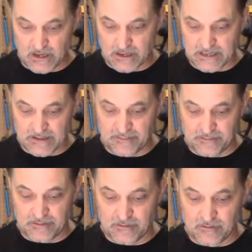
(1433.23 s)
Again,
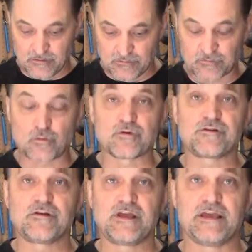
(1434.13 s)

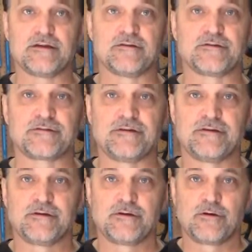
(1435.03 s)
scorching is
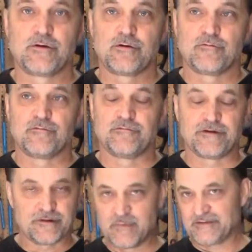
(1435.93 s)

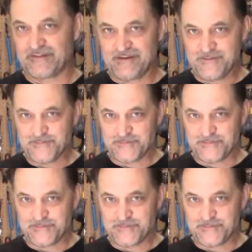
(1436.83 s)
very messy.